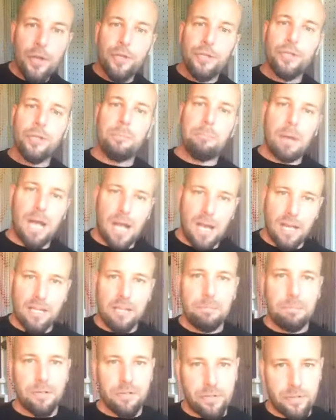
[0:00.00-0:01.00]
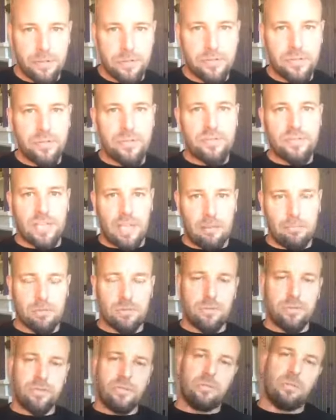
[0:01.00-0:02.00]
your body produces
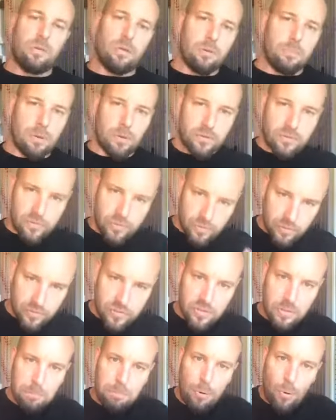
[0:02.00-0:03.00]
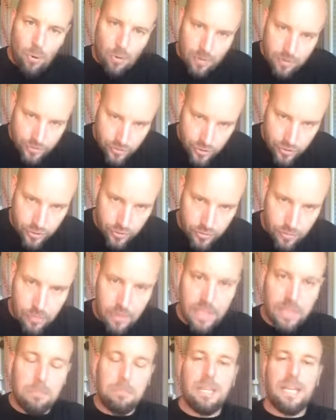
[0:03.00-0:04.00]
chemicals and hormones to support you
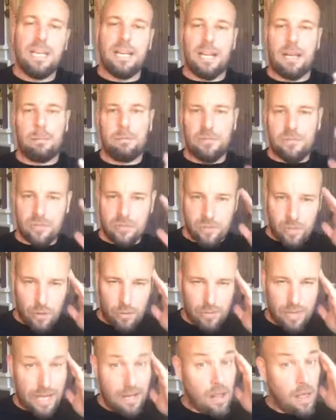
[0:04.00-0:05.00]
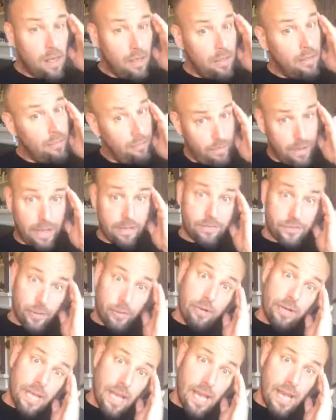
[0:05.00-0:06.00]
in being able to know that that's
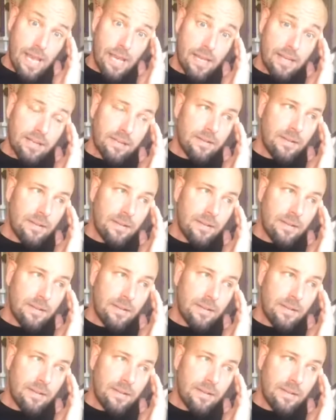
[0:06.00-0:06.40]
okay.